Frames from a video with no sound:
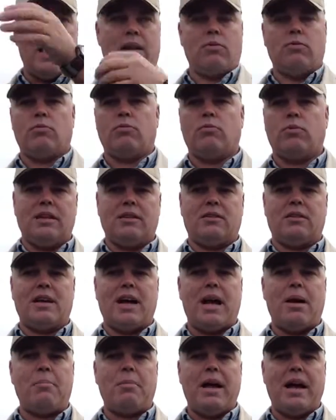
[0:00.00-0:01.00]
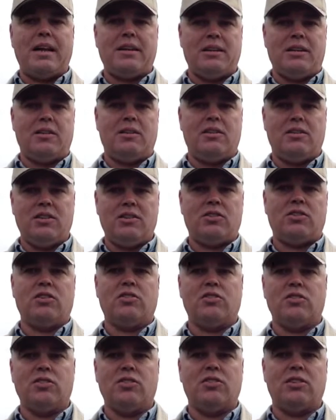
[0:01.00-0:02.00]
at combat
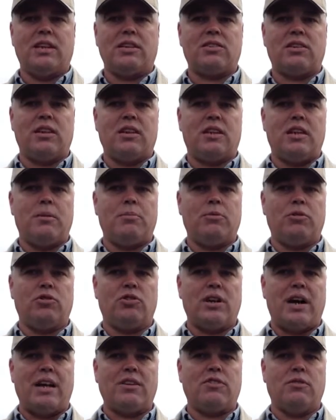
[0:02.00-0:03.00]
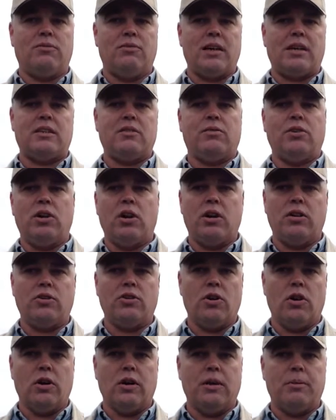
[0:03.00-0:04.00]
distances, that's going to keep your shots effectively on
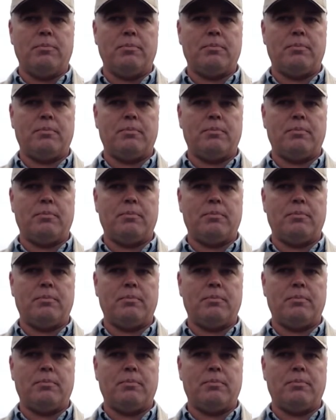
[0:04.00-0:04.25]
target.